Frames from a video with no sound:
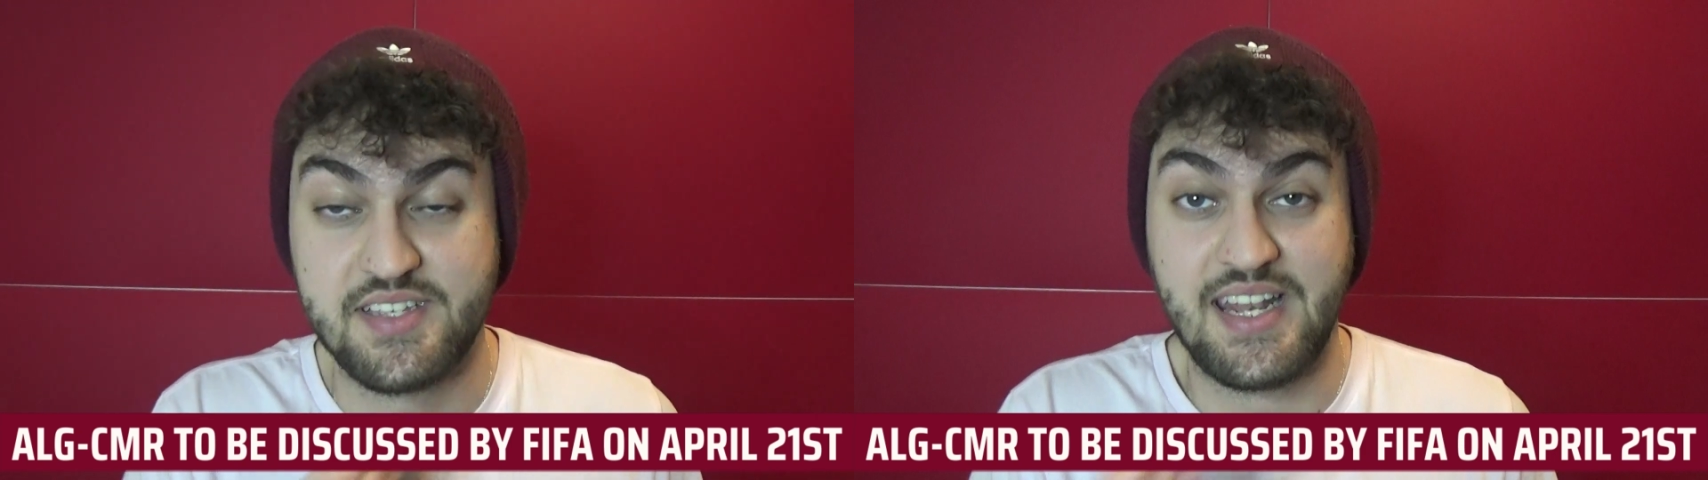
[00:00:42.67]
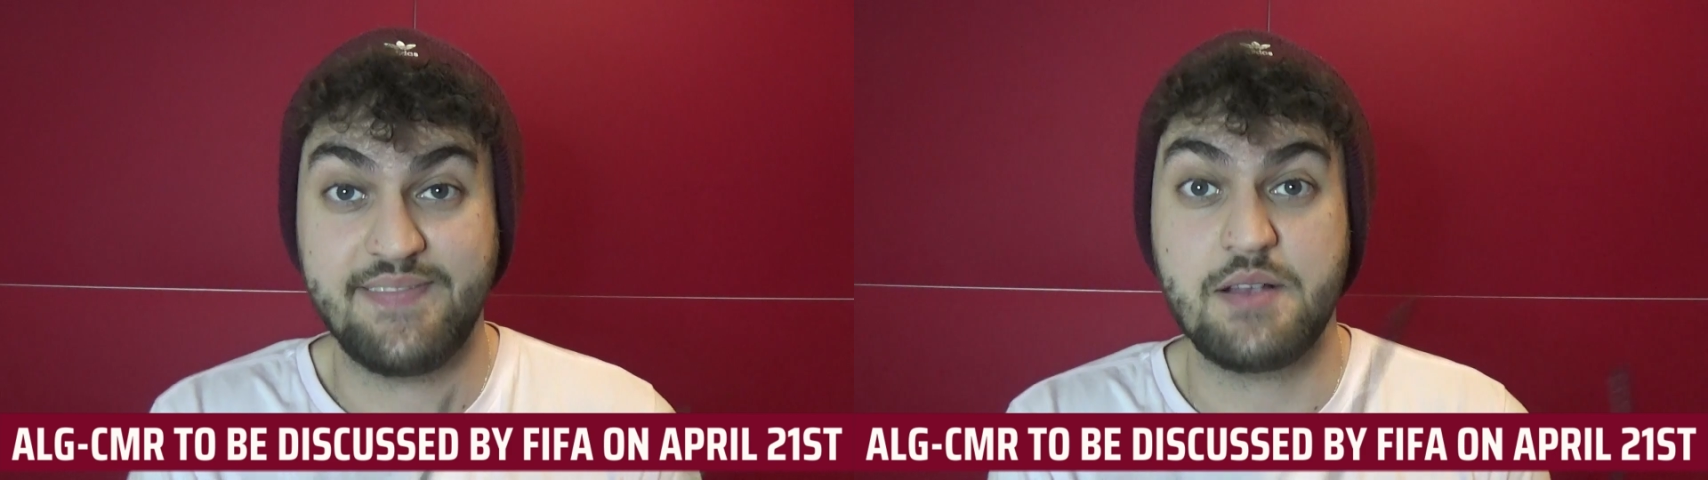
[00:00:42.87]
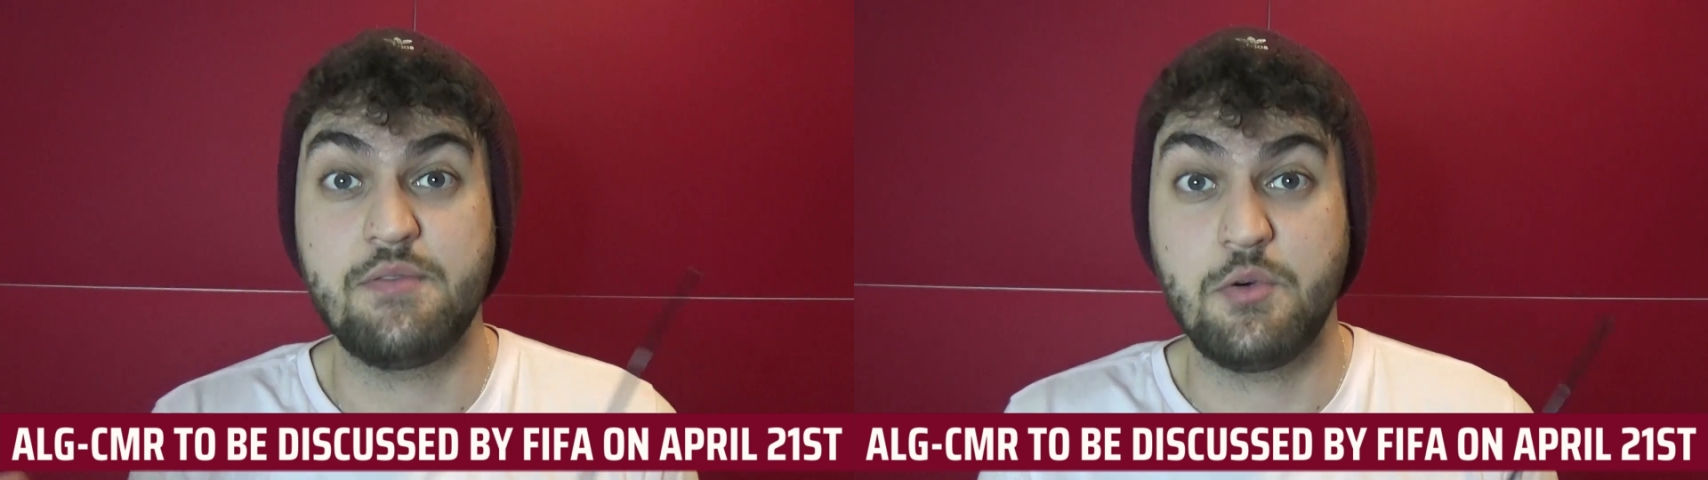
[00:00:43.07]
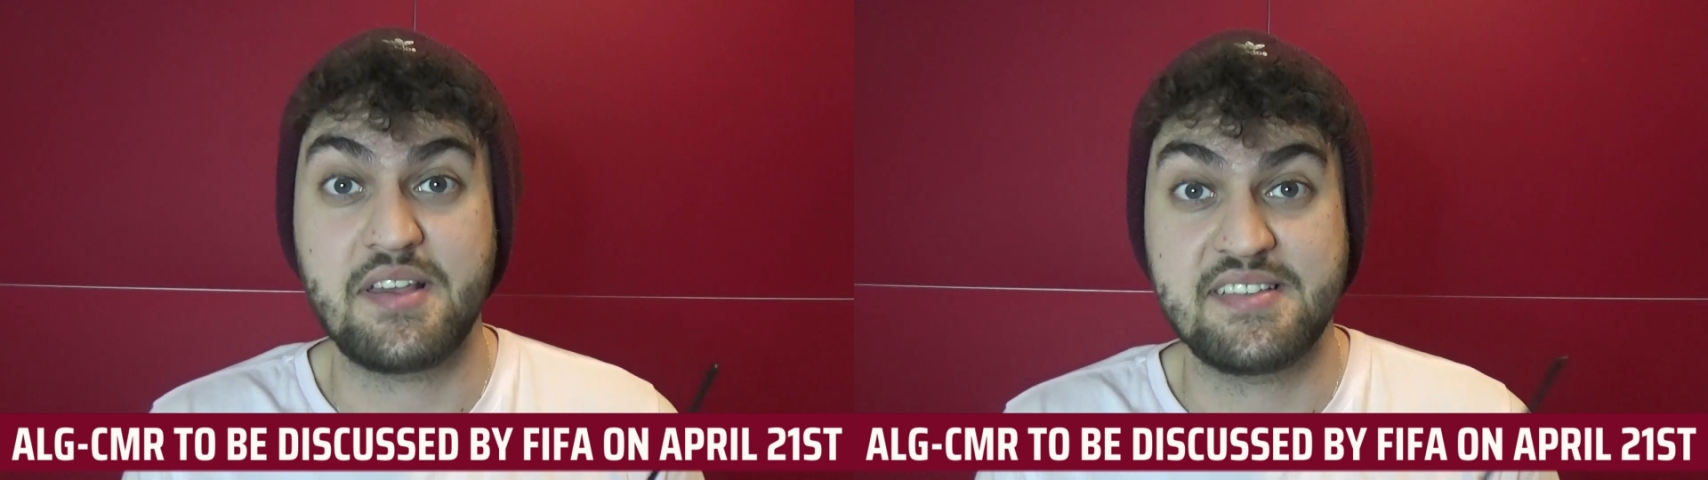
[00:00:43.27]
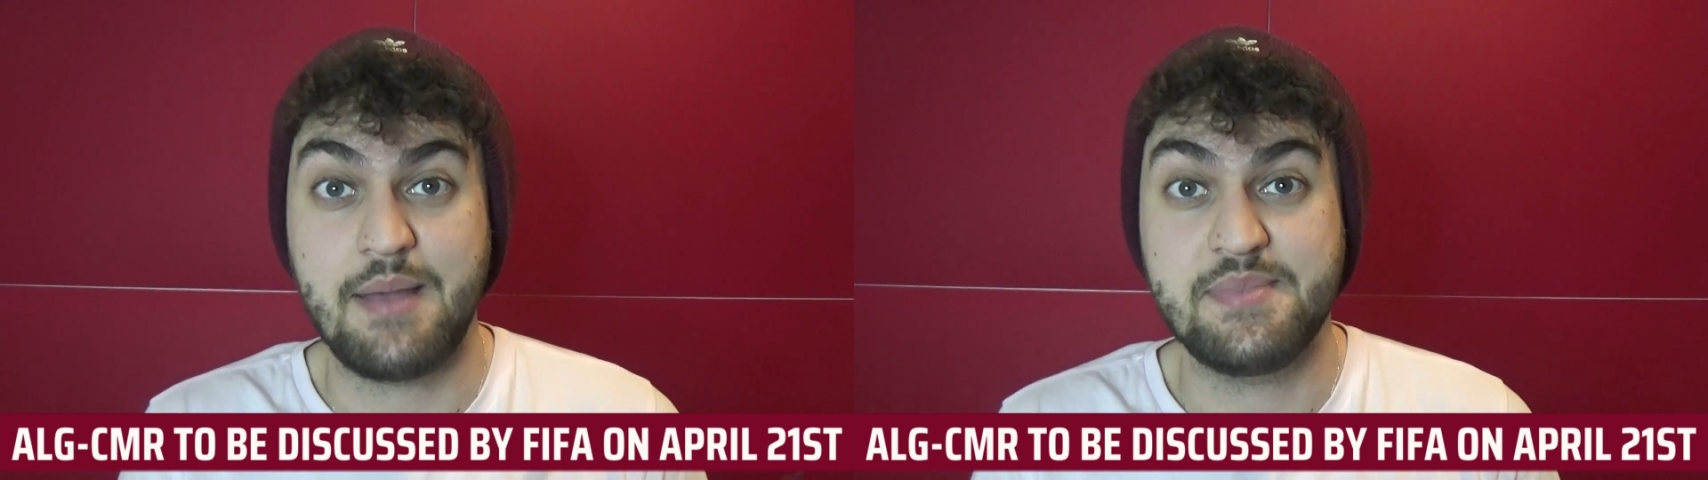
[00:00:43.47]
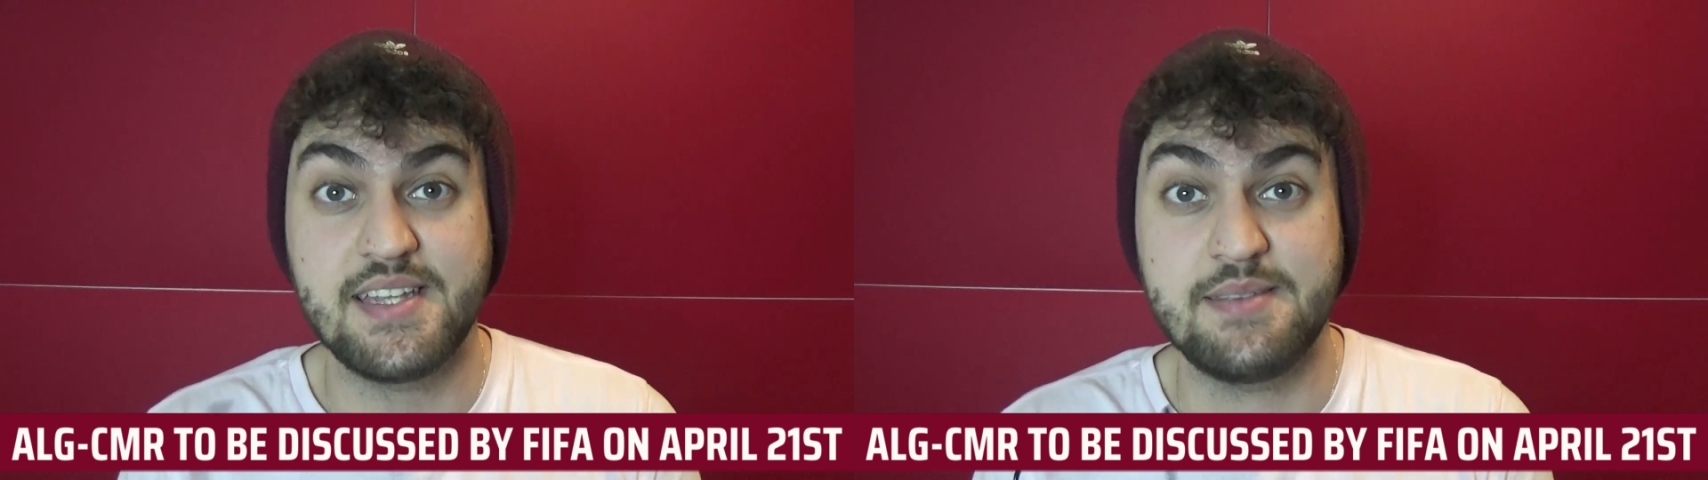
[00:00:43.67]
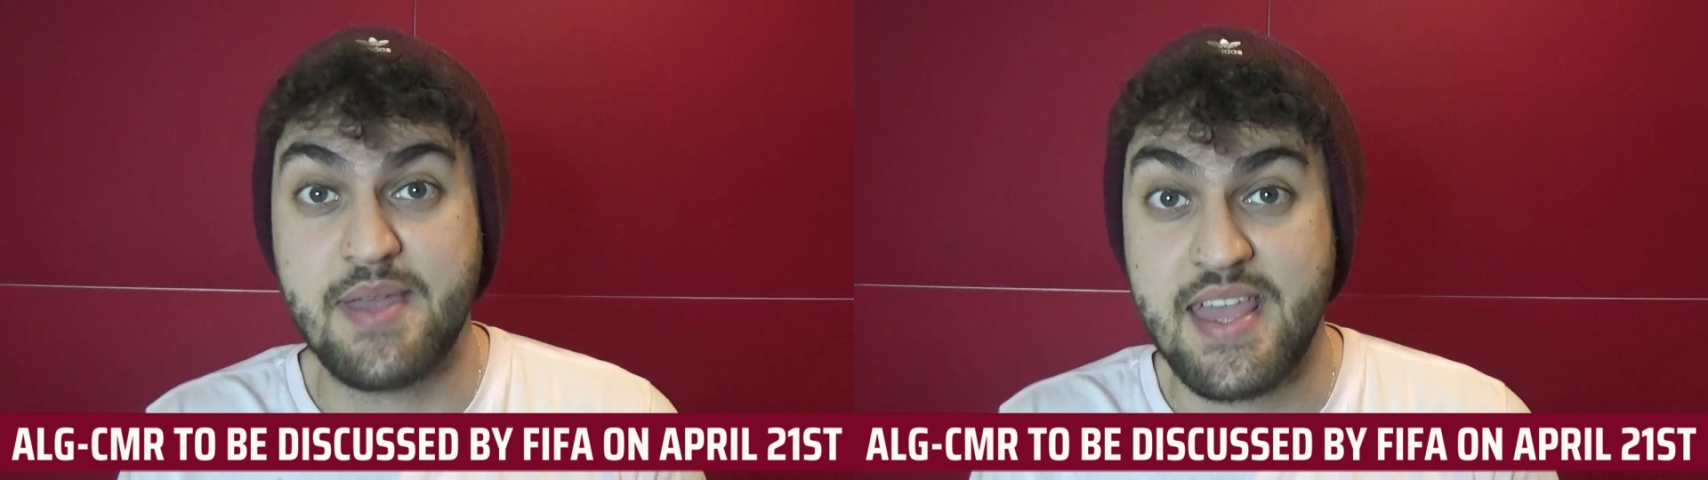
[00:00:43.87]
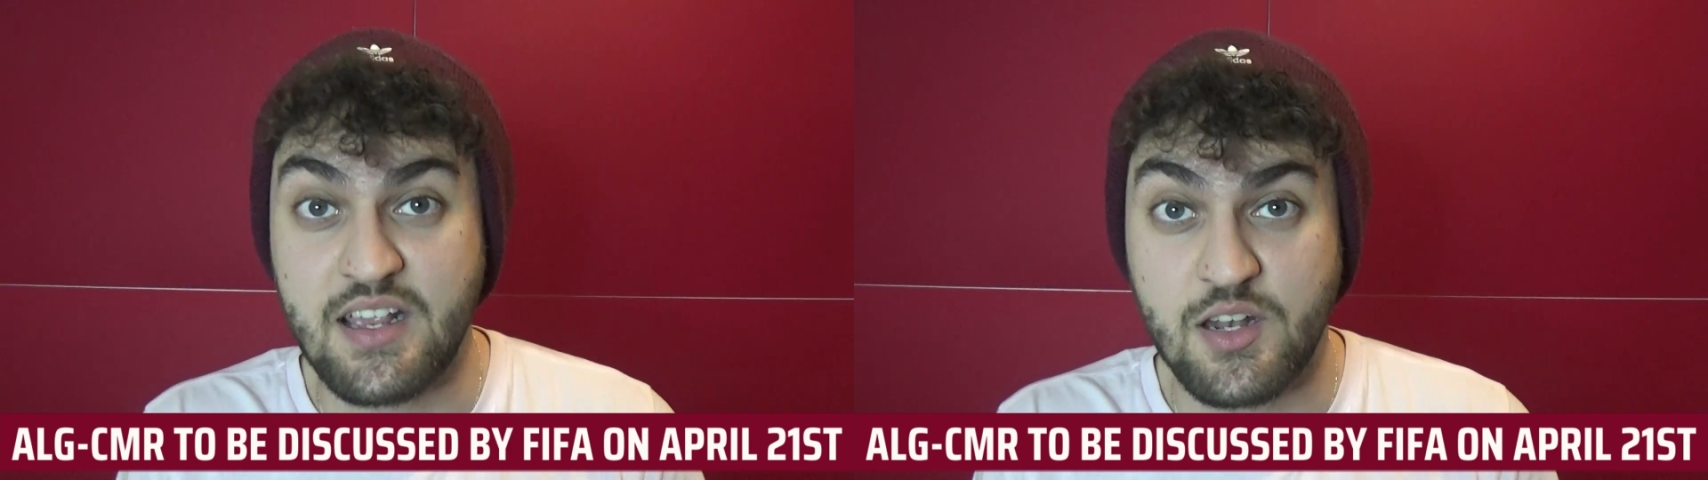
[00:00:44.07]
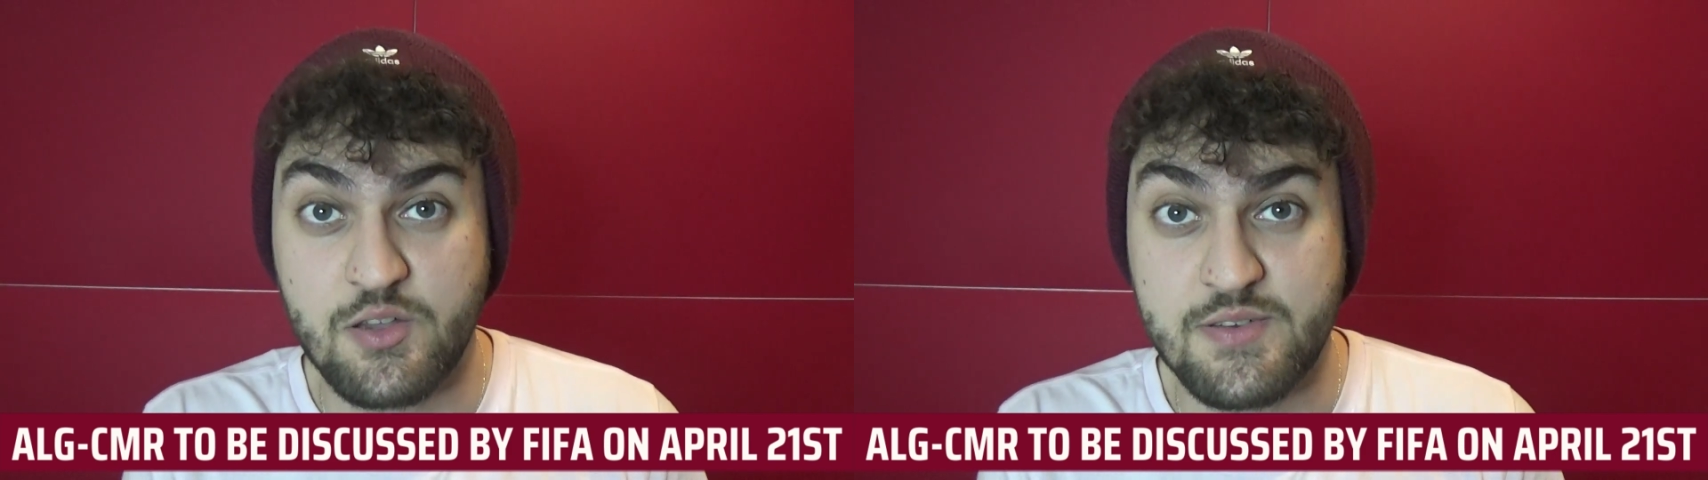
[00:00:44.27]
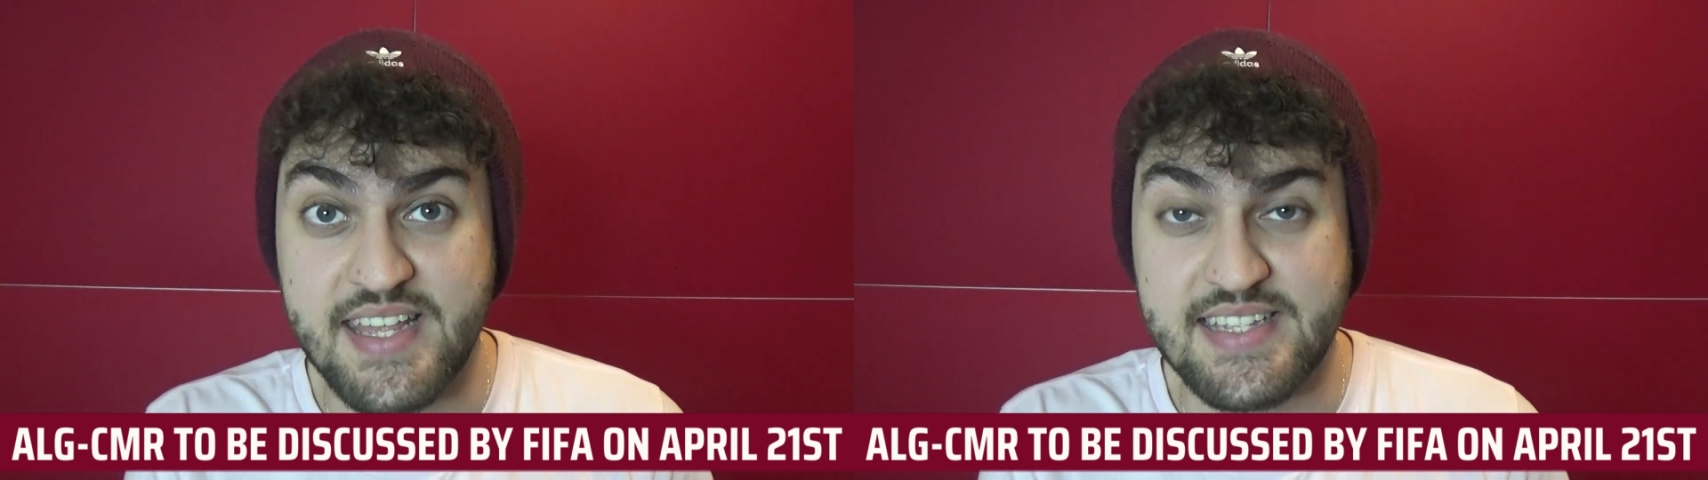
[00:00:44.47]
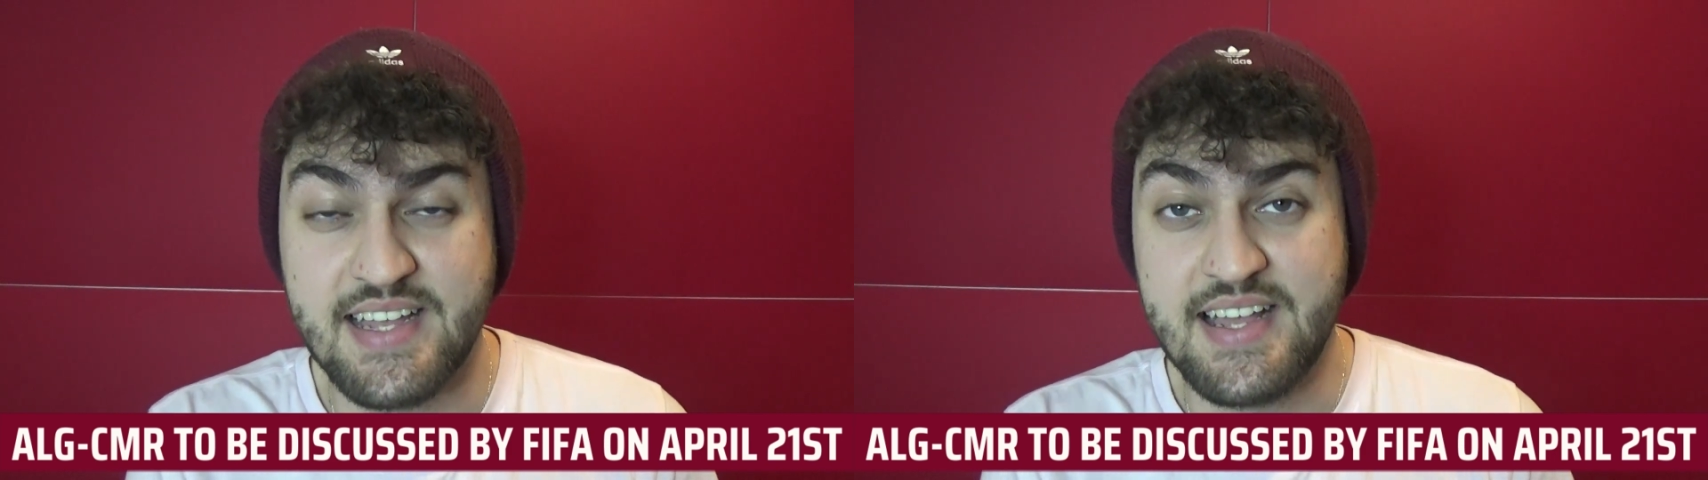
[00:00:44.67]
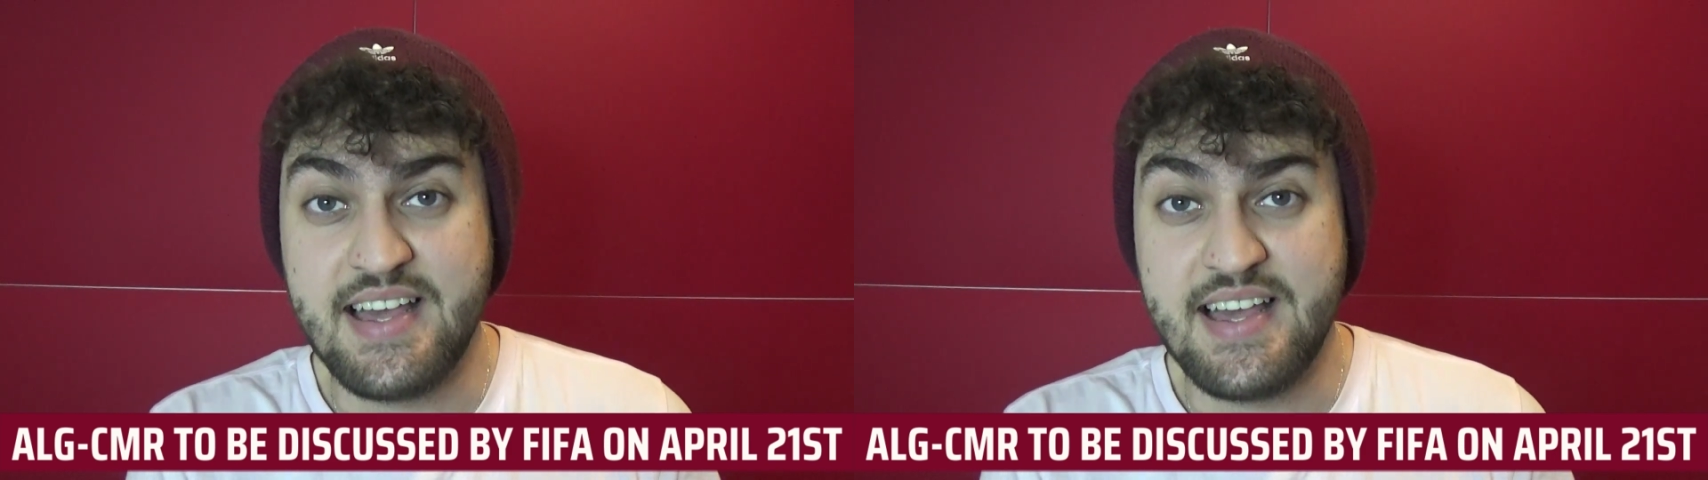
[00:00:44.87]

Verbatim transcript: and I think we've all accepted, me included,